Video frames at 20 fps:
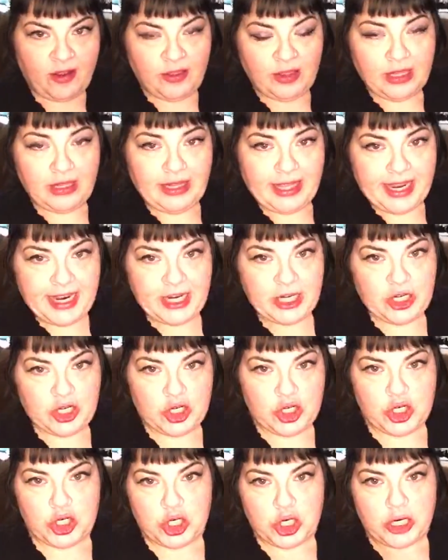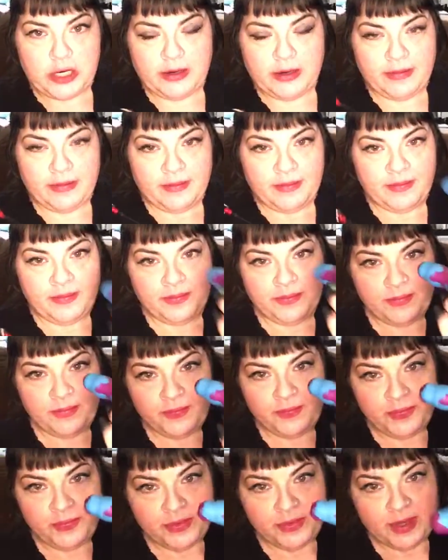on the leash.
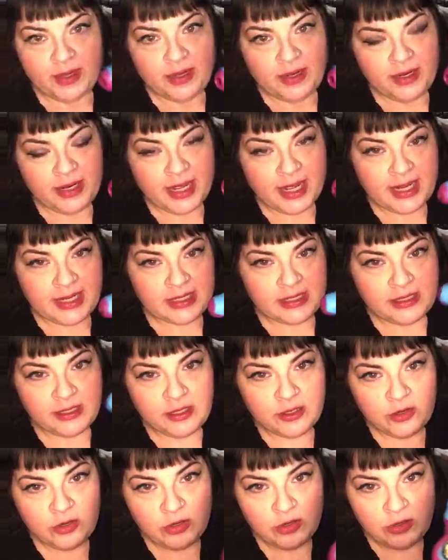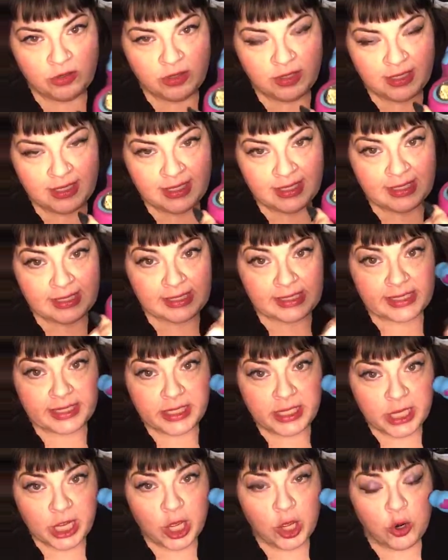Nice little
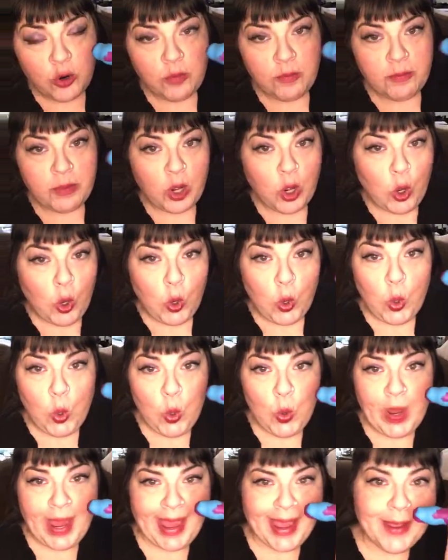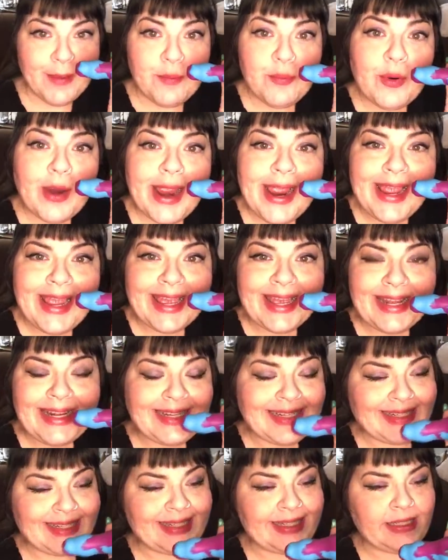silicone bowl. Can't break
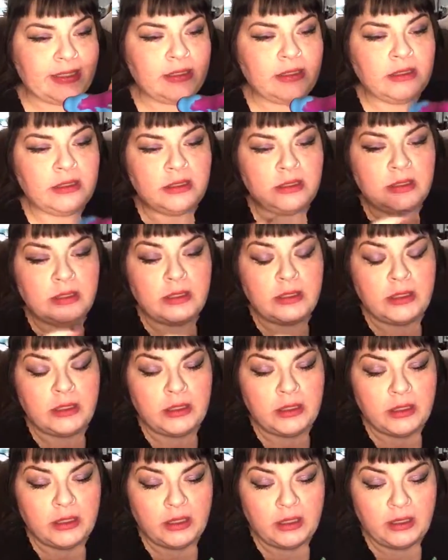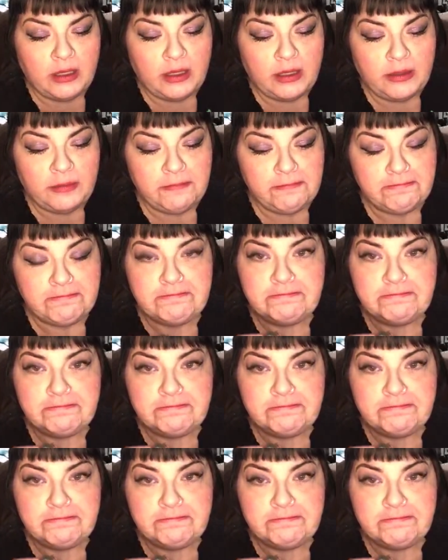it. Um,